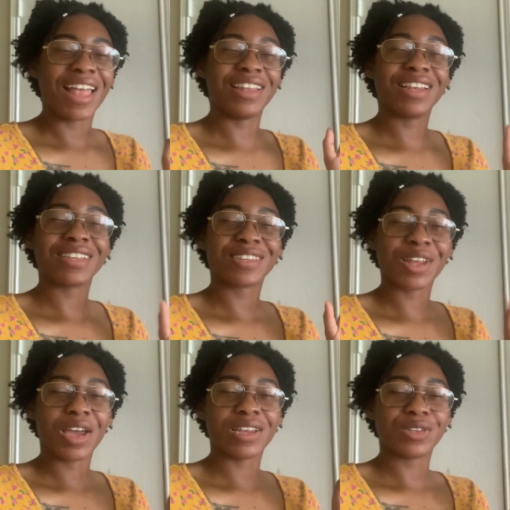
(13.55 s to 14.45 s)
and lead us
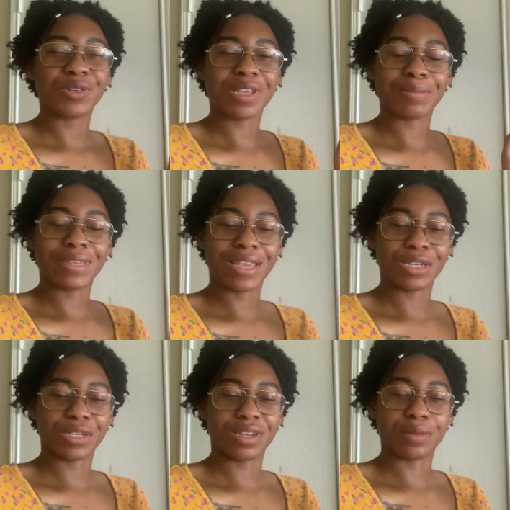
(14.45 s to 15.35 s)
not into
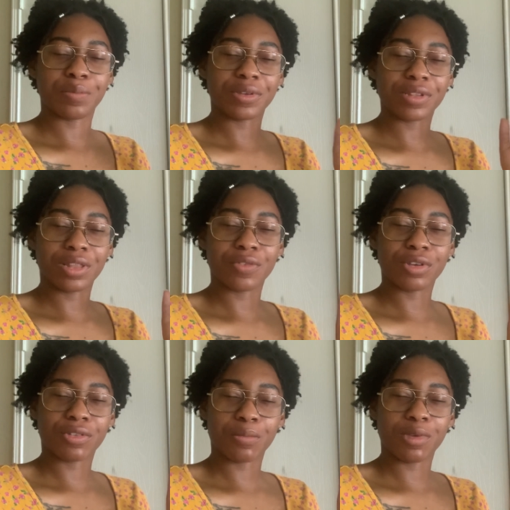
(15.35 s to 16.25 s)
temptation, but deliver
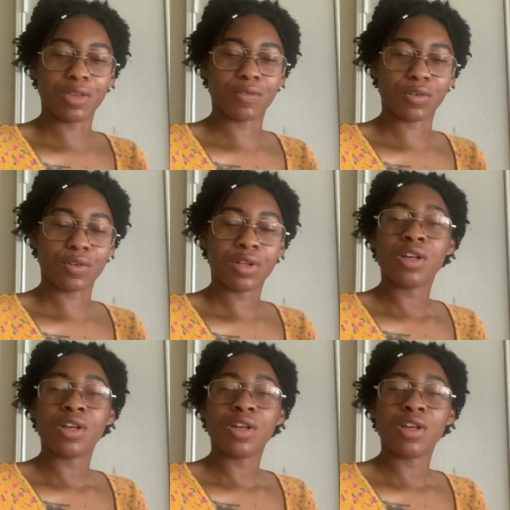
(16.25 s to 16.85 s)
us from evil.